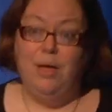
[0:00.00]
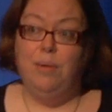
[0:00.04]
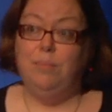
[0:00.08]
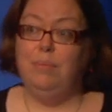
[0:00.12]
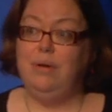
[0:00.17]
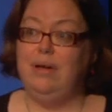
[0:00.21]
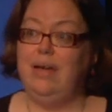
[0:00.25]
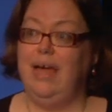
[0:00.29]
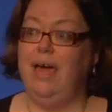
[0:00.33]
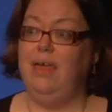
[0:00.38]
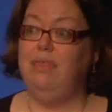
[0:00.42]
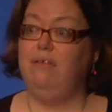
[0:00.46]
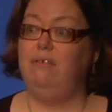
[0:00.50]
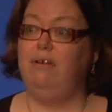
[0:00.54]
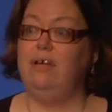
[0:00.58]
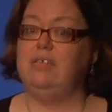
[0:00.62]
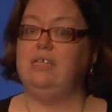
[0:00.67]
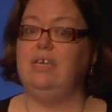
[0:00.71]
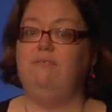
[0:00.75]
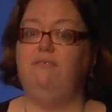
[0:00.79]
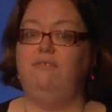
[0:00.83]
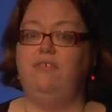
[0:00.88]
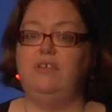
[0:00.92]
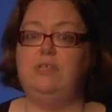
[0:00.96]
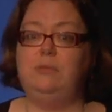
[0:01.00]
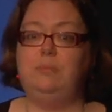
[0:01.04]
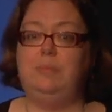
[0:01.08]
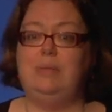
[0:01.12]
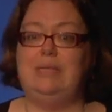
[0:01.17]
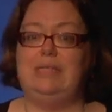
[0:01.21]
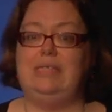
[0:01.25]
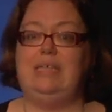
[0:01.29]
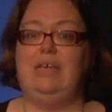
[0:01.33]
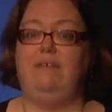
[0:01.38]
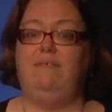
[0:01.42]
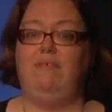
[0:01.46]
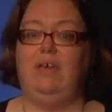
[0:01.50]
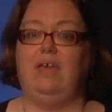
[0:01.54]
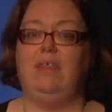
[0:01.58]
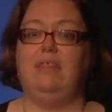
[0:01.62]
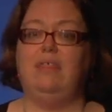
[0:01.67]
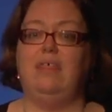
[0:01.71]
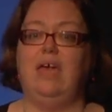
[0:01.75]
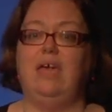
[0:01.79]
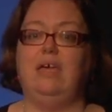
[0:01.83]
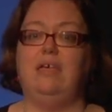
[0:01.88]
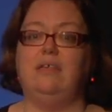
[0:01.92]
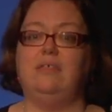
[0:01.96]
but now they're asking for specific
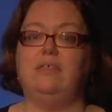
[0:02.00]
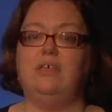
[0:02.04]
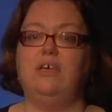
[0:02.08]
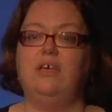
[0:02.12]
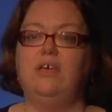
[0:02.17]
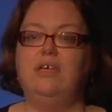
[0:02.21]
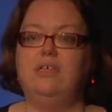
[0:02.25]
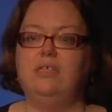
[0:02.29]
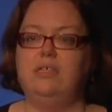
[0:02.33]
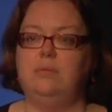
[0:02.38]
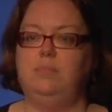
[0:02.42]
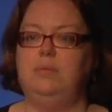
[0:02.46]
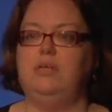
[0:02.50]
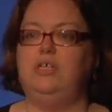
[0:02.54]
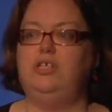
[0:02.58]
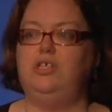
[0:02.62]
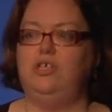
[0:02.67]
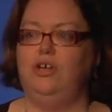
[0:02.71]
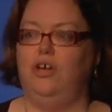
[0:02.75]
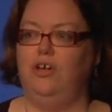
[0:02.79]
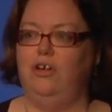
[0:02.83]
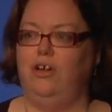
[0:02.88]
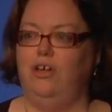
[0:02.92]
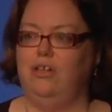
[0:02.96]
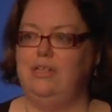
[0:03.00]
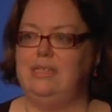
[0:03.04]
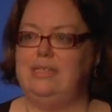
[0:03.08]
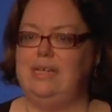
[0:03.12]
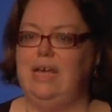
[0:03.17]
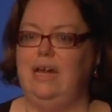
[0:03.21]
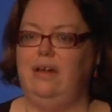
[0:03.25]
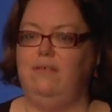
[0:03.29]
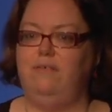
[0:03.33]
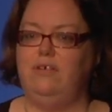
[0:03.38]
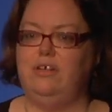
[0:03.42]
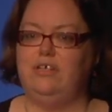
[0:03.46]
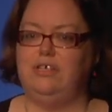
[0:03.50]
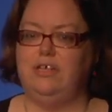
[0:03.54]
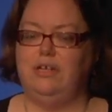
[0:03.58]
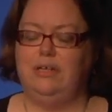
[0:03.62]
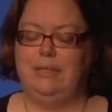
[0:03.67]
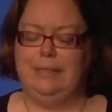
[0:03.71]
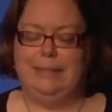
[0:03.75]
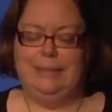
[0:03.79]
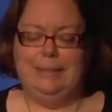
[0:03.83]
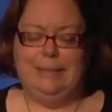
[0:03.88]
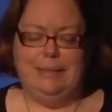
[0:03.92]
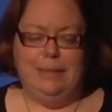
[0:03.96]
things to be shown on
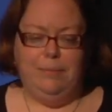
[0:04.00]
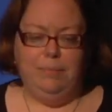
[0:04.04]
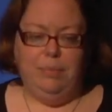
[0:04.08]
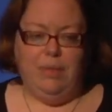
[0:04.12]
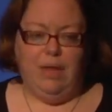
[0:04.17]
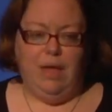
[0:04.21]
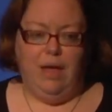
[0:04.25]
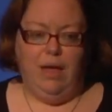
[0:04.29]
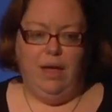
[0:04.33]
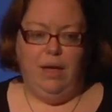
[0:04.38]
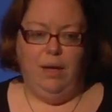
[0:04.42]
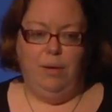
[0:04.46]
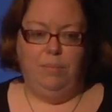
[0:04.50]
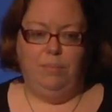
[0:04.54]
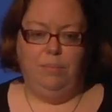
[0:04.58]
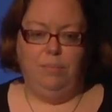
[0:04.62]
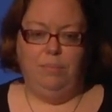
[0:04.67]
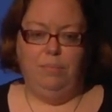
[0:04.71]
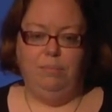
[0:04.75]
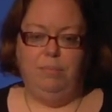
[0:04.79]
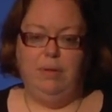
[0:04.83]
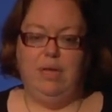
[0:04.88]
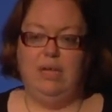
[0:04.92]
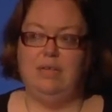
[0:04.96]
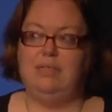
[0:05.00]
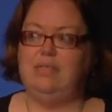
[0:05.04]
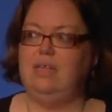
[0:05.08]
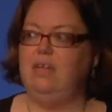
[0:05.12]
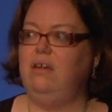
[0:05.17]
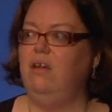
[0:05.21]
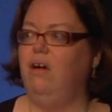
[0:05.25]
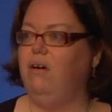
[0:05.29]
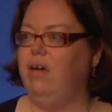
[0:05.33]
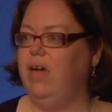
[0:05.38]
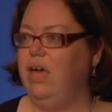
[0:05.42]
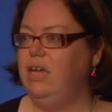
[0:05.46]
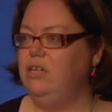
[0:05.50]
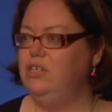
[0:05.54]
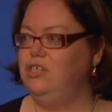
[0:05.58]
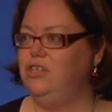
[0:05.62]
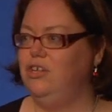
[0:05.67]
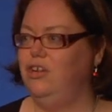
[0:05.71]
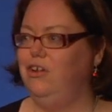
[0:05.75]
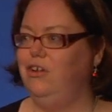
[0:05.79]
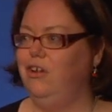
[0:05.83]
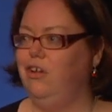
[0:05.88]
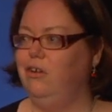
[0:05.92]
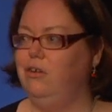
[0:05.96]
television because they're not getting
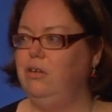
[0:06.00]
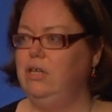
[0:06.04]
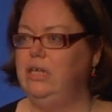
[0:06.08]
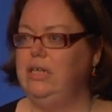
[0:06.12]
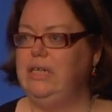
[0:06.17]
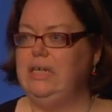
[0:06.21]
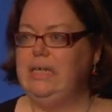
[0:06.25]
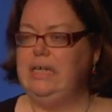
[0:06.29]
shown on